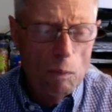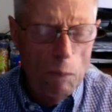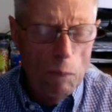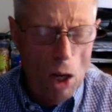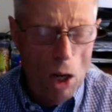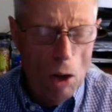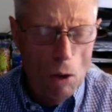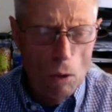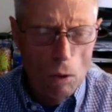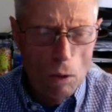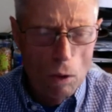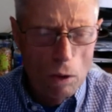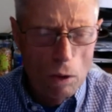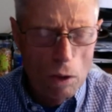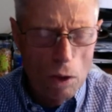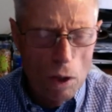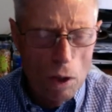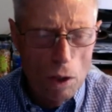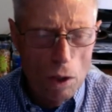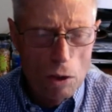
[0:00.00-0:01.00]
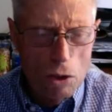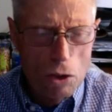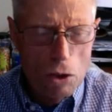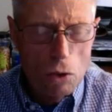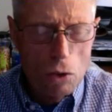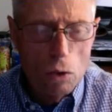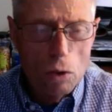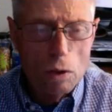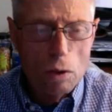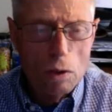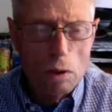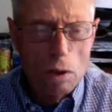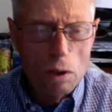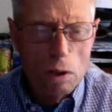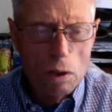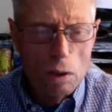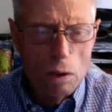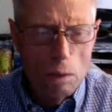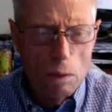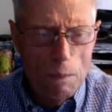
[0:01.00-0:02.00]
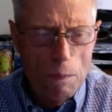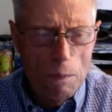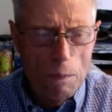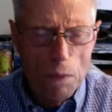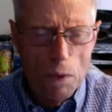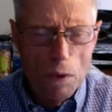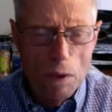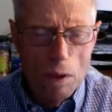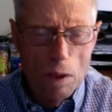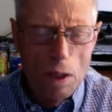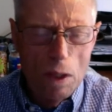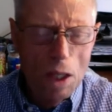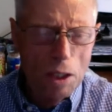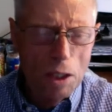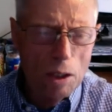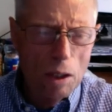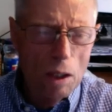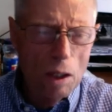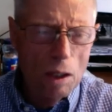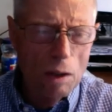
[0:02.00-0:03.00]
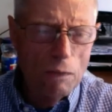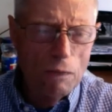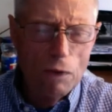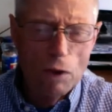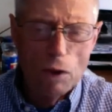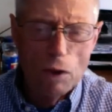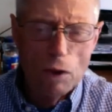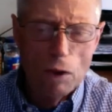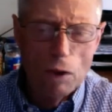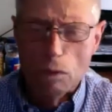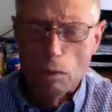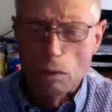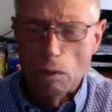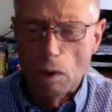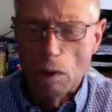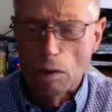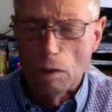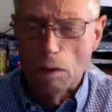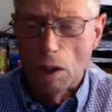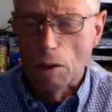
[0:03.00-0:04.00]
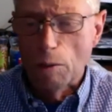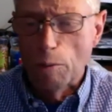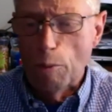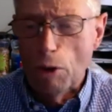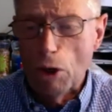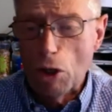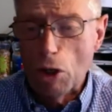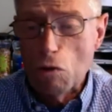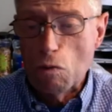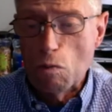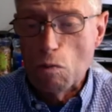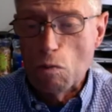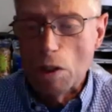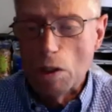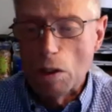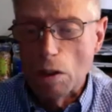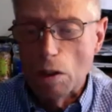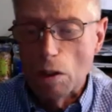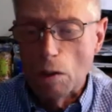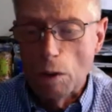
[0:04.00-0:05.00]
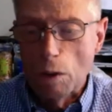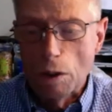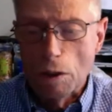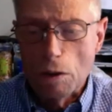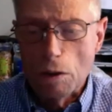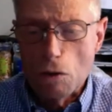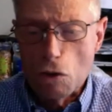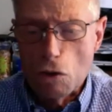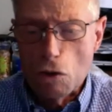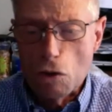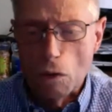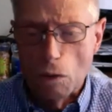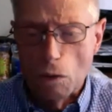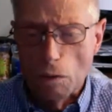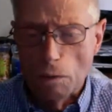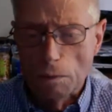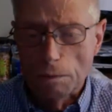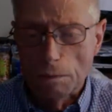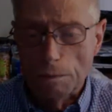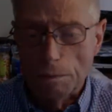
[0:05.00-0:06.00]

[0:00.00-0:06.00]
power to it that impressed me anyway. So,